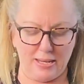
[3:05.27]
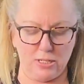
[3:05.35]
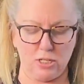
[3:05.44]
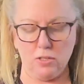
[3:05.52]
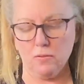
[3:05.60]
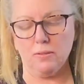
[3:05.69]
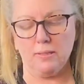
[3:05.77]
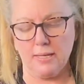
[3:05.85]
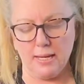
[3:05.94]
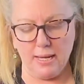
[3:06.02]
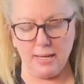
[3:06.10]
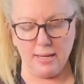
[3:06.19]
Do you
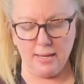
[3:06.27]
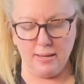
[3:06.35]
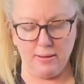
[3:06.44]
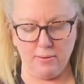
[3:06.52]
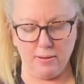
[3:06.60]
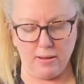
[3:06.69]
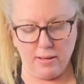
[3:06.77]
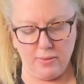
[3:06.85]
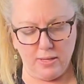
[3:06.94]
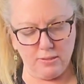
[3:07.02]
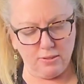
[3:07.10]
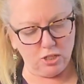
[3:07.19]
see on
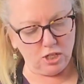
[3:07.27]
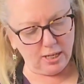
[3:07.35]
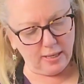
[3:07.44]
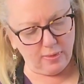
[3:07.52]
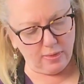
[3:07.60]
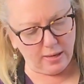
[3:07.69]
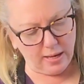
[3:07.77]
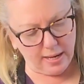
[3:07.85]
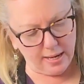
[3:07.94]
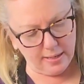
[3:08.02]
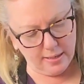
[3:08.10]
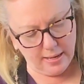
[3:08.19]
this chicken
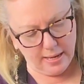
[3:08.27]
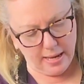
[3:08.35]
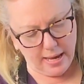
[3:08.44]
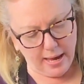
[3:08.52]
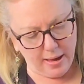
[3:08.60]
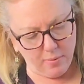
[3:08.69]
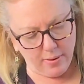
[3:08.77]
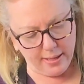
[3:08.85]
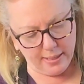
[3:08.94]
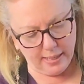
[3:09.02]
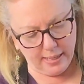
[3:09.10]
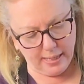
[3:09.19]
thigh how
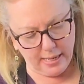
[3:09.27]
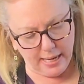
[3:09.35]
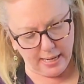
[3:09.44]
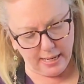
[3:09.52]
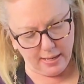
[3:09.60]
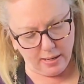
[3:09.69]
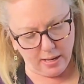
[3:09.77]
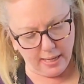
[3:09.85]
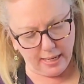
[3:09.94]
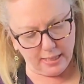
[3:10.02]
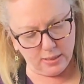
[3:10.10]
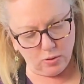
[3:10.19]
I cut it
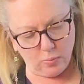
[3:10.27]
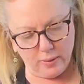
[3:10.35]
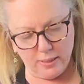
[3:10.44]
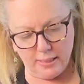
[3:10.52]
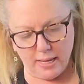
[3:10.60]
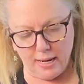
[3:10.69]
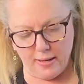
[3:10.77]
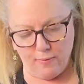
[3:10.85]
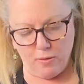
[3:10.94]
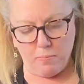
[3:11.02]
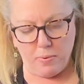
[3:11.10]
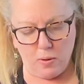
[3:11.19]
against one side of
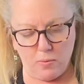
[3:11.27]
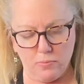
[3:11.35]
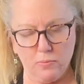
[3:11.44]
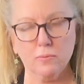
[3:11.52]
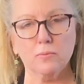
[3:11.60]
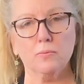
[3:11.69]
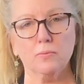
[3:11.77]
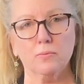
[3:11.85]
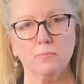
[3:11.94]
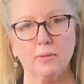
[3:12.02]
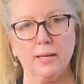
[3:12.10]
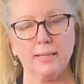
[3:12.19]
the bone
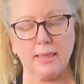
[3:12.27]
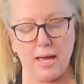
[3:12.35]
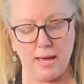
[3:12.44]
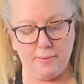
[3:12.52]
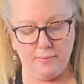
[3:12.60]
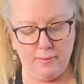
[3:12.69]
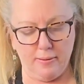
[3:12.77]
like that?